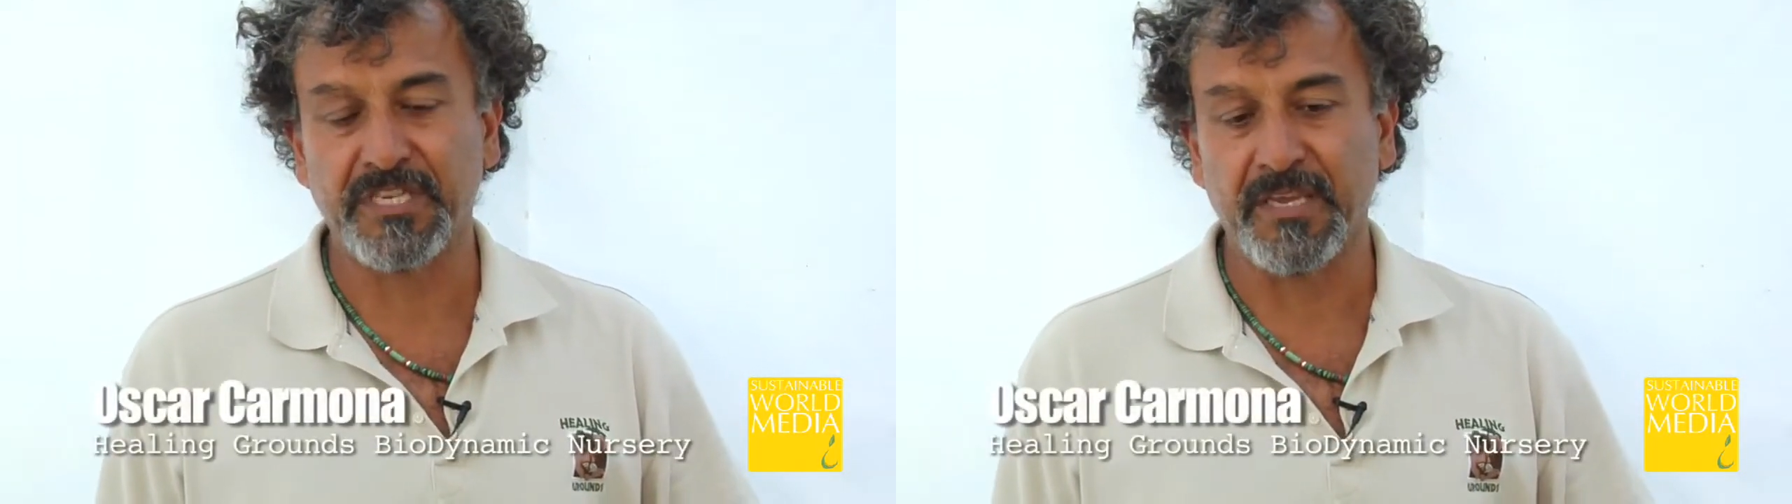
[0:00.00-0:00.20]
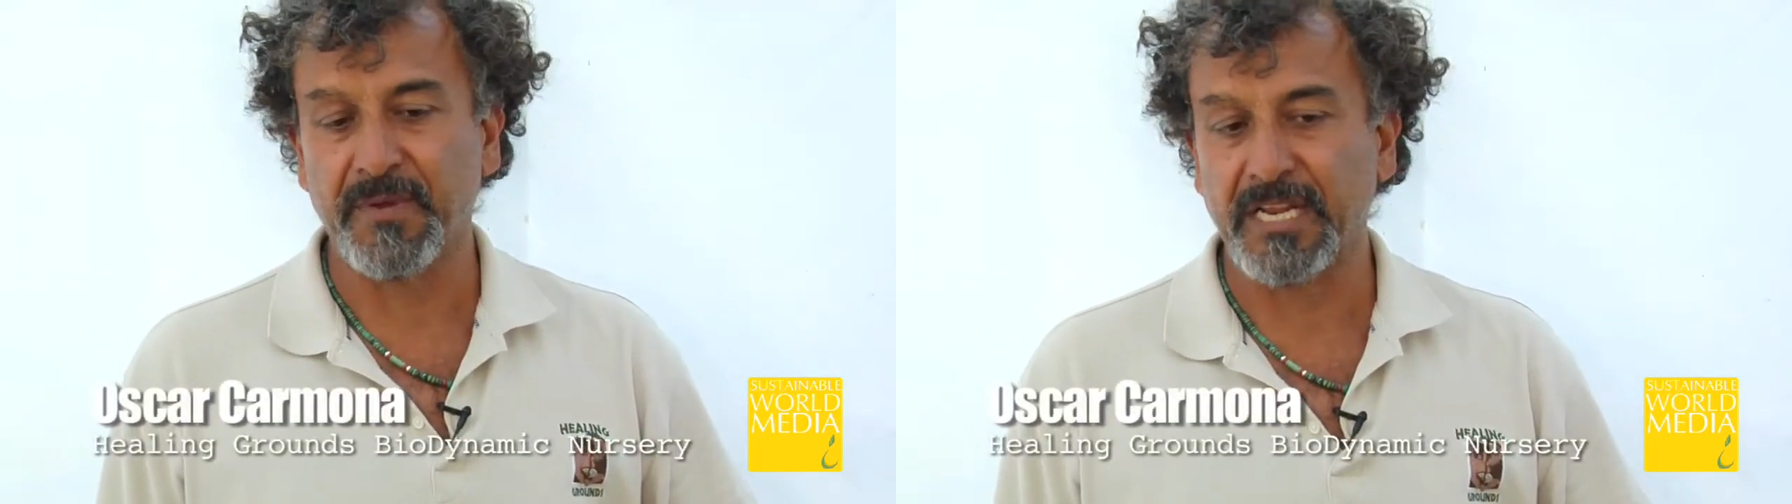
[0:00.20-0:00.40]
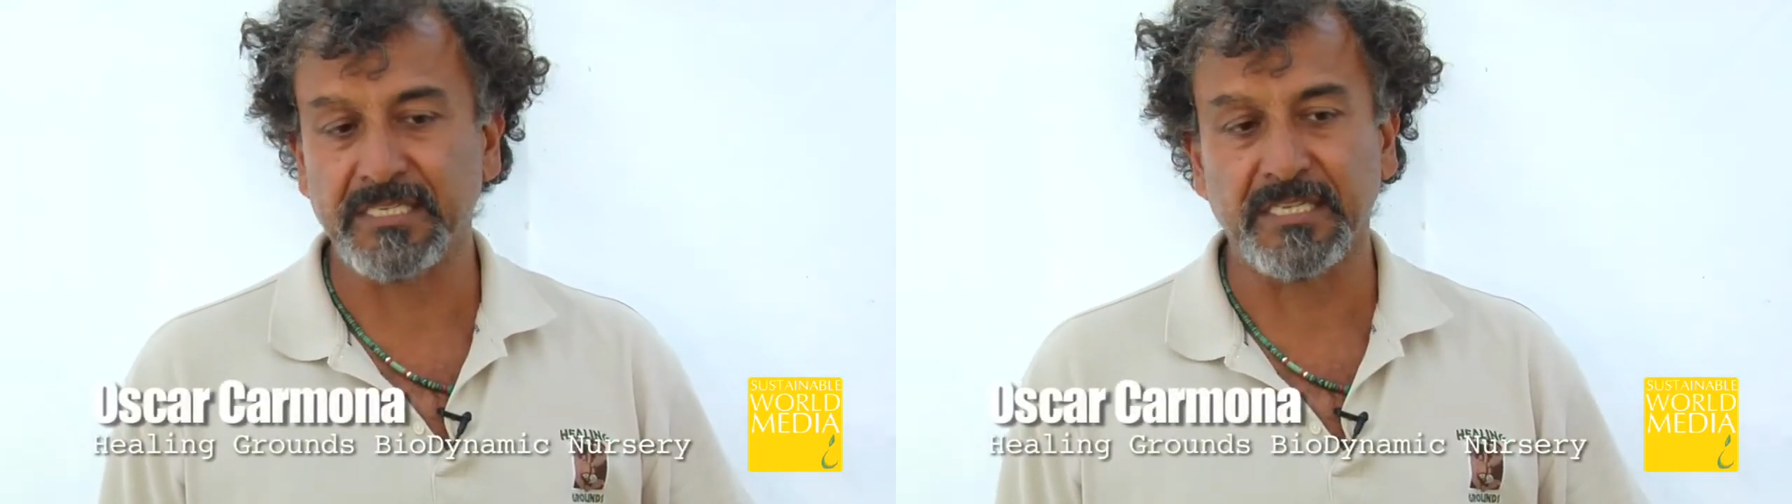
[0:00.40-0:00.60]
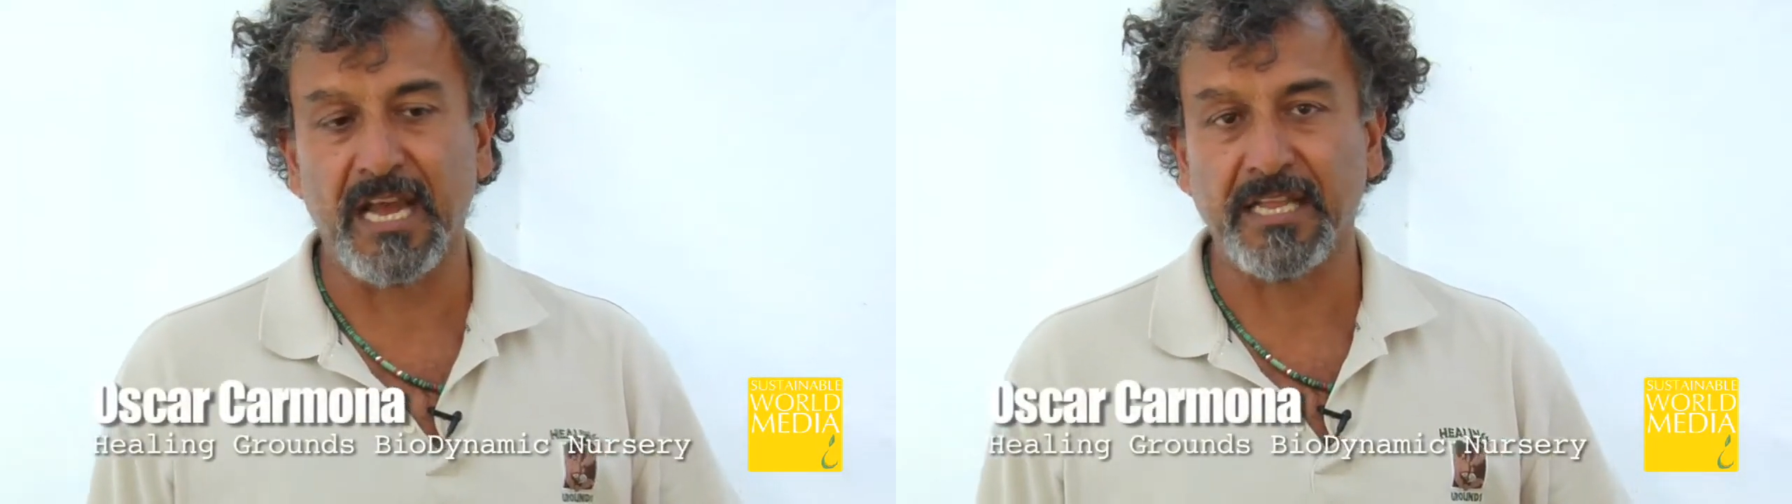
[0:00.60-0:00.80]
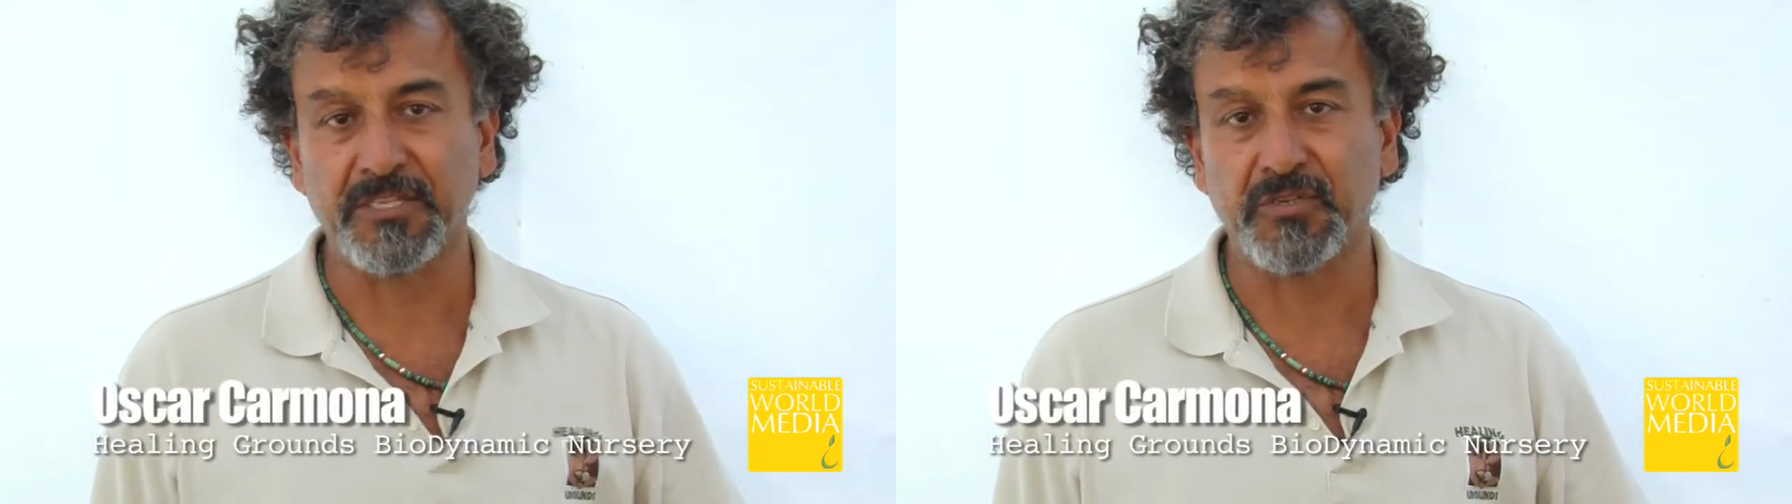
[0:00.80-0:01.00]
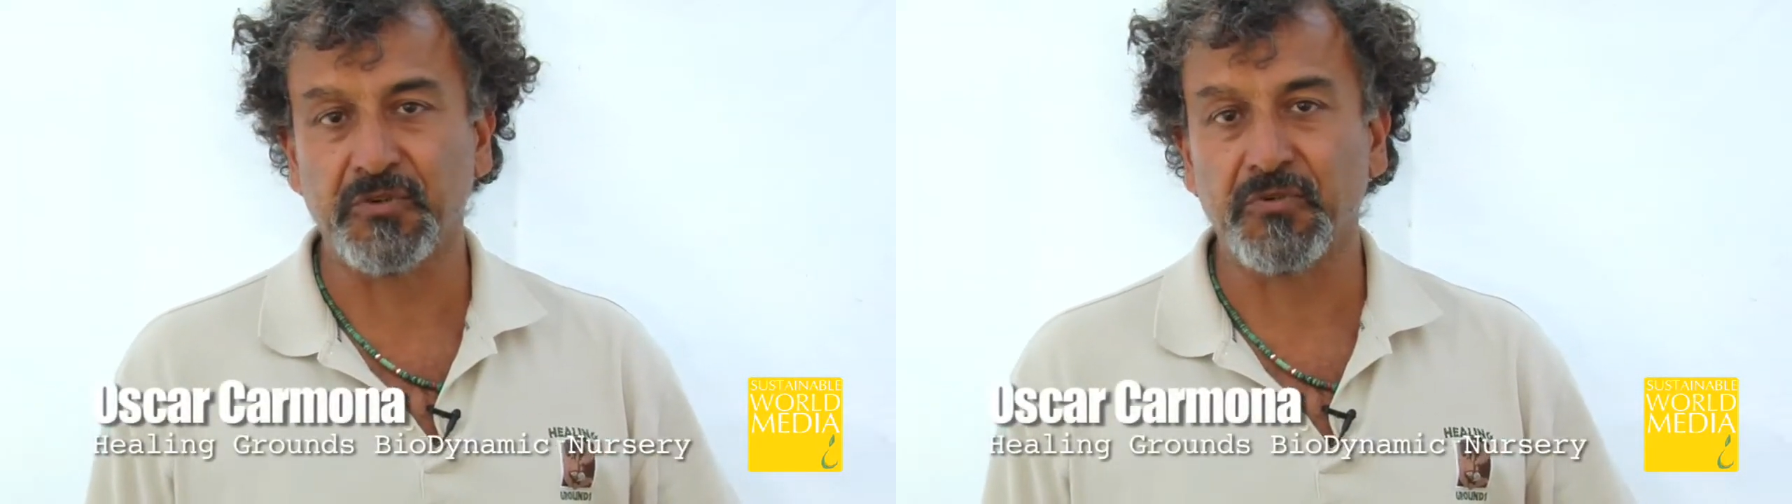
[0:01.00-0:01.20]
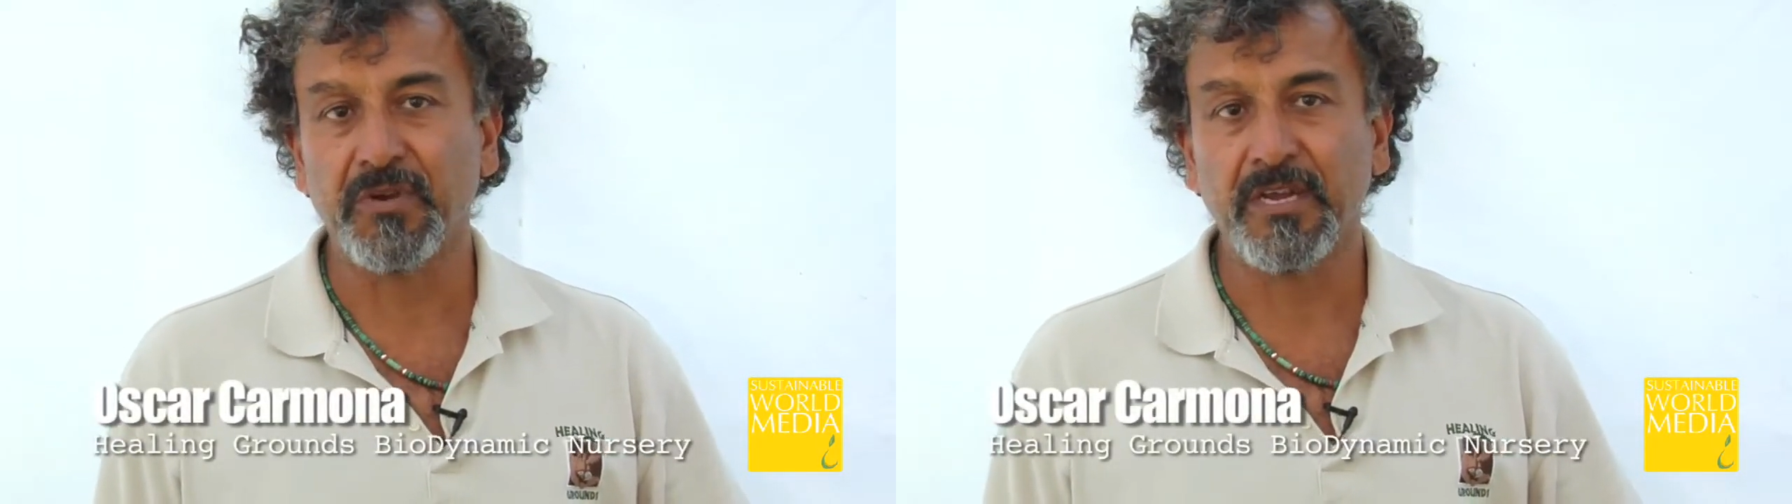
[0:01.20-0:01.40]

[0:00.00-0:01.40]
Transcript: tea, but it's not to